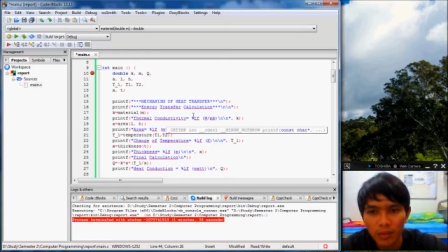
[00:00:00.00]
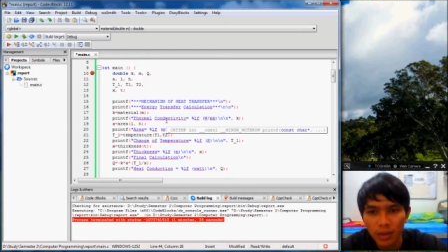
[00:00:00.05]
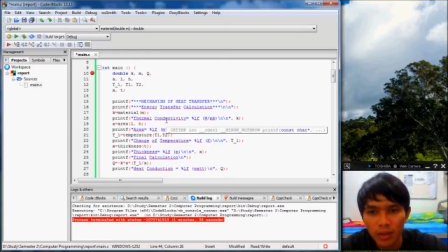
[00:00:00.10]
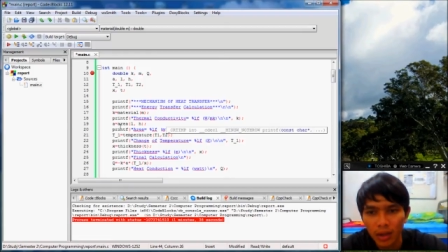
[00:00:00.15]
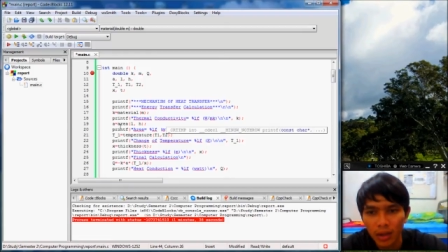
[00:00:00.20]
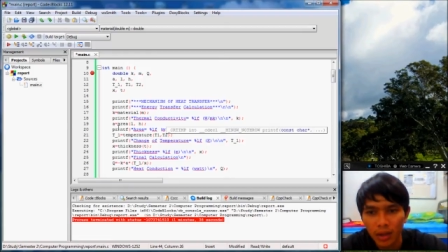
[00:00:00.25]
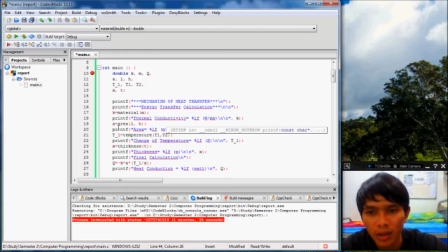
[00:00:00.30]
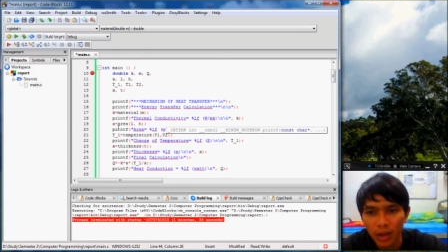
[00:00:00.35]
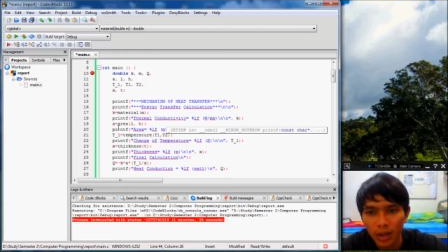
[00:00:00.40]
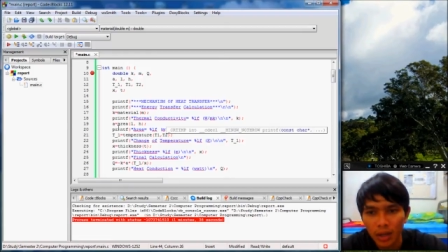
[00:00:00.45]

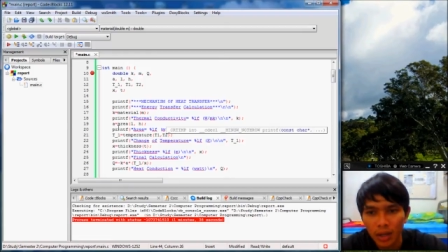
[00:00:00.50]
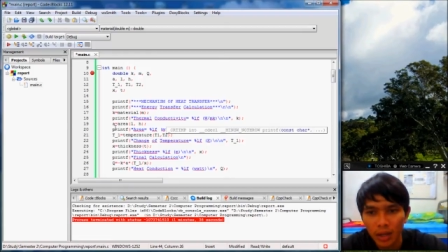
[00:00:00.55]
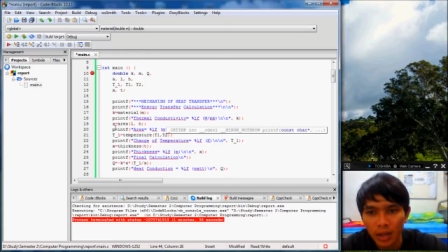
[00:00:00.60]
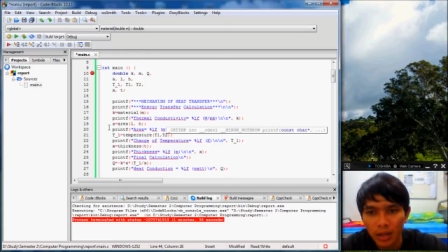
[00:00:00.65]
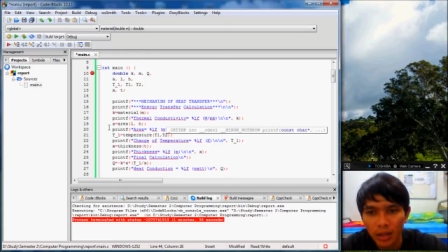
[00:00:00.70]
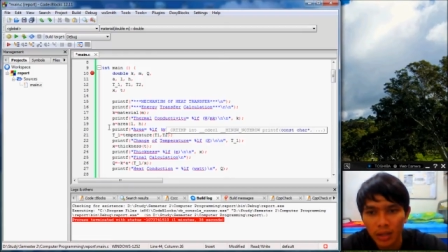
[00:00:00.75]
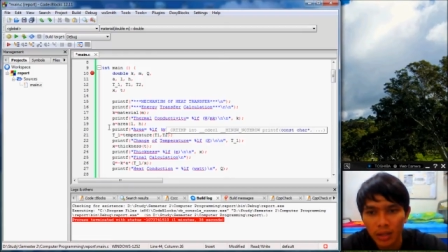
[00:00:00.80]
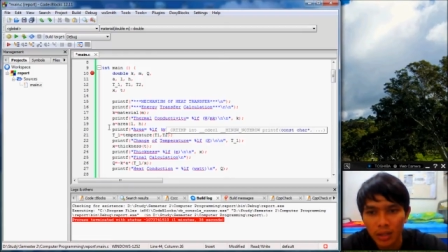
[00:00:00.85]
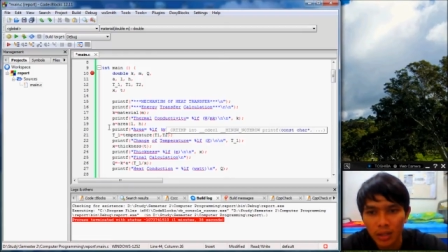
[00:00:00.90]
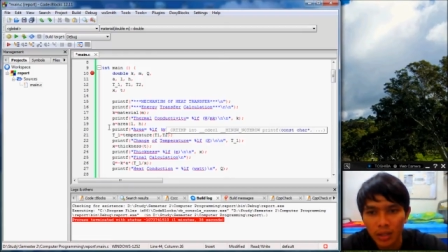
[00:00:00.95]
Then
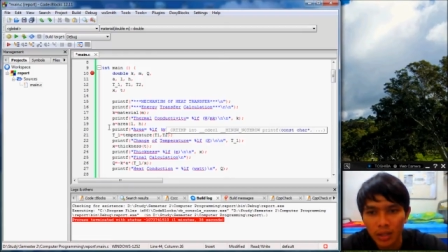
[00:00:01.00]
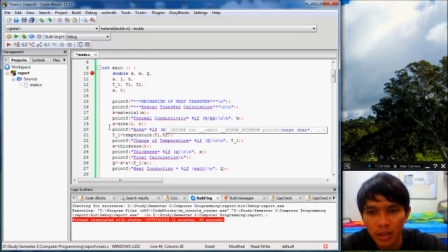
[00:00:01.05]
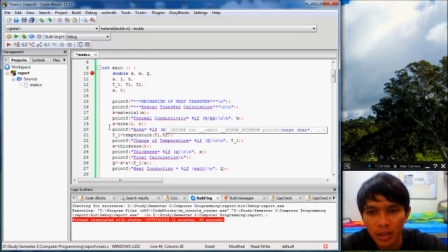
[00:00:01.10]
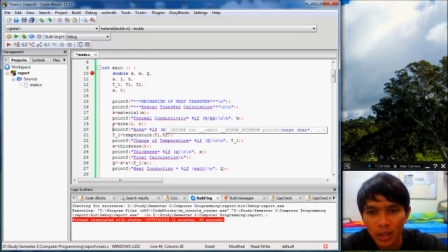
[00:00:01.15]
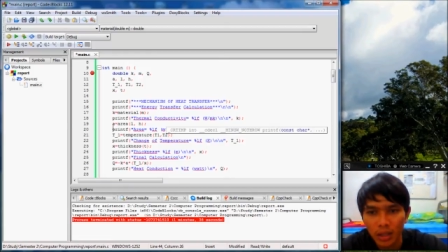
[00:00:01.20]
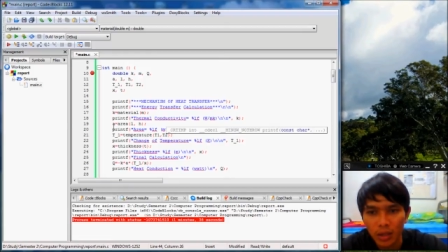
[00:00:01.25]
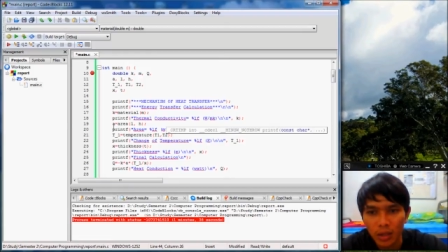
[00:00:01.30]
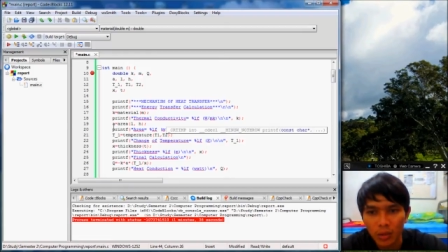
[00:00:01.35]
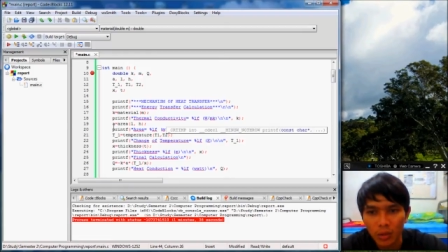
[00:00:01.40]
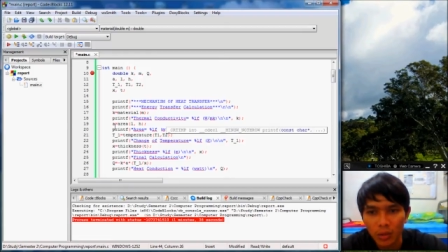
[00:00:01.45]
A
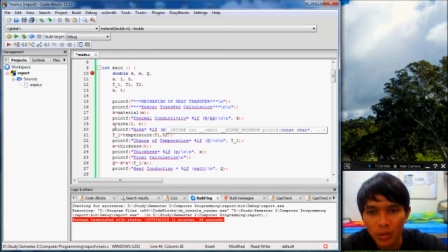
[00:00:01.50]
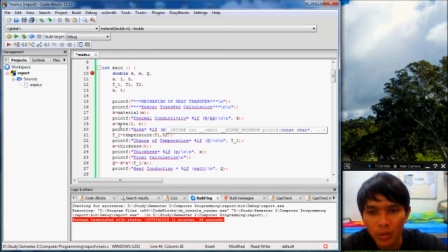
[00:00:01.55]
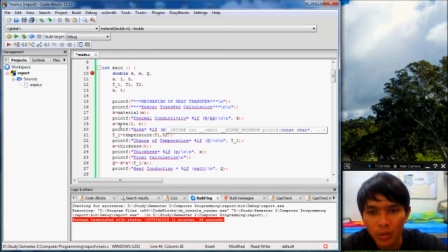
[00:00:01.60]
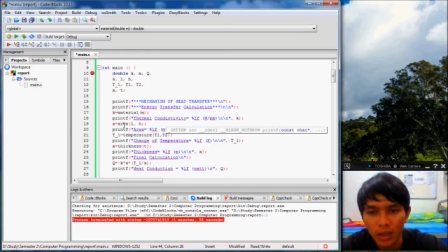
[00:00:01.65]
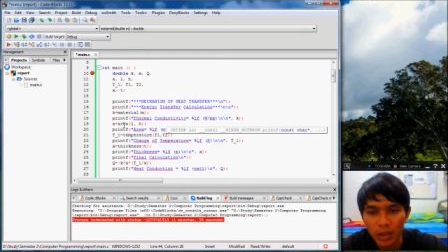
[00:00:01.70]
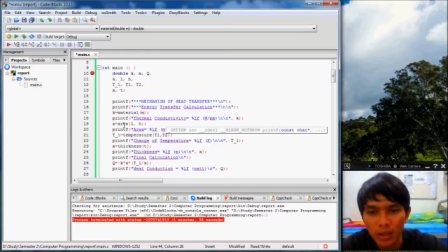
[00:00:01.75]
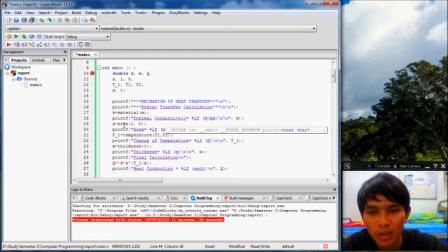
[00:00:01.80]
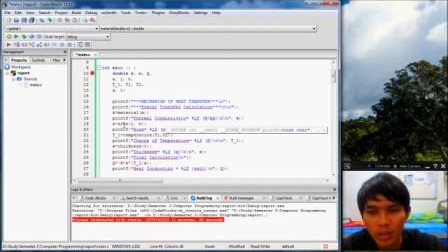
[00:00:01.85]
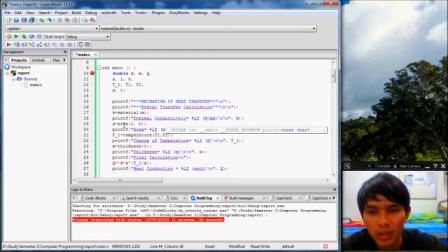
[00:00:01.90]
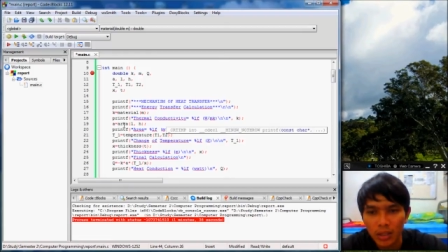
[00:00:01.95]
equal to
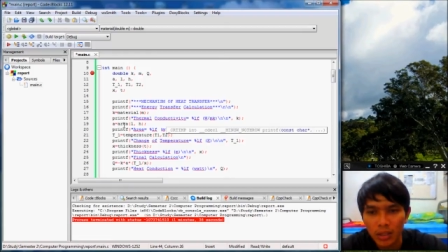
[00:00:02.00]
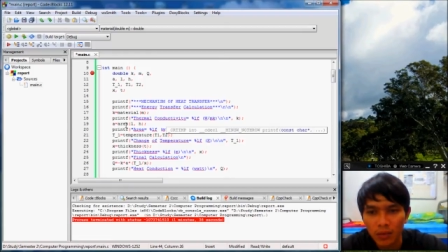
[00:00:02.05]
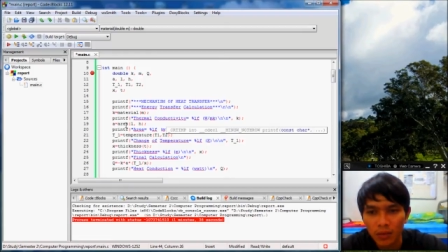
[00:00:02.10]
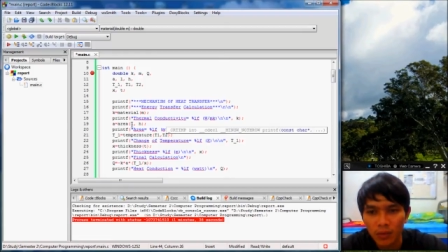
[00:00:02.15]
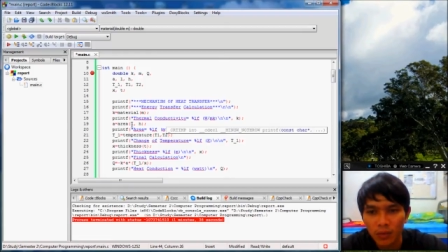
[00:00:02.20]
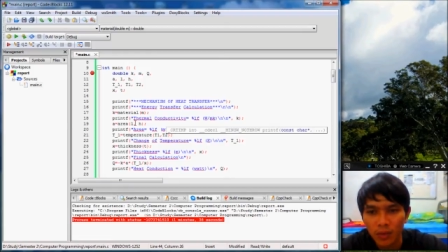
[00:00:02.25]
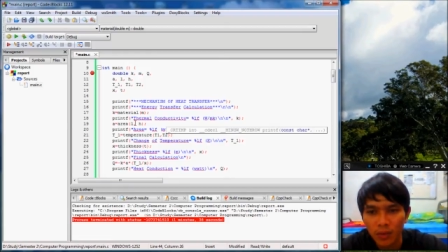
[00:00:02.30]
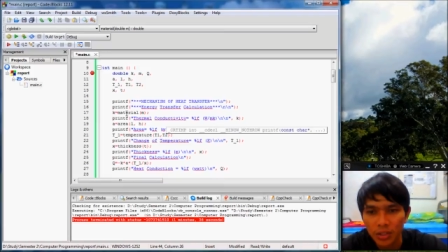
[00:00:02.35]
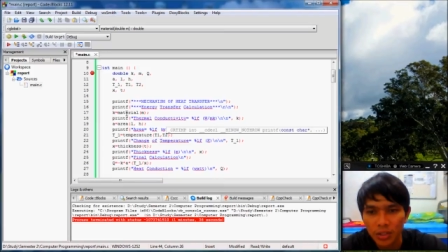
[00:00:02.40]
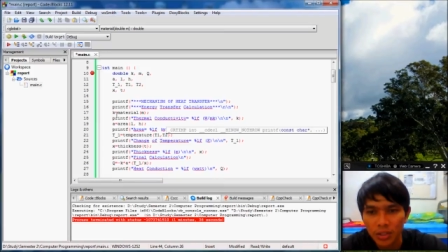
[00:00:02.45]
error is
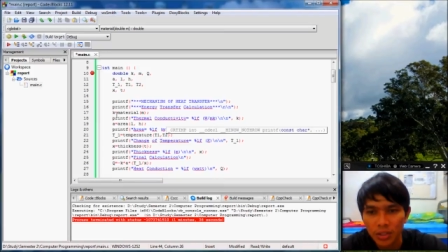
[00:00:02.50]
function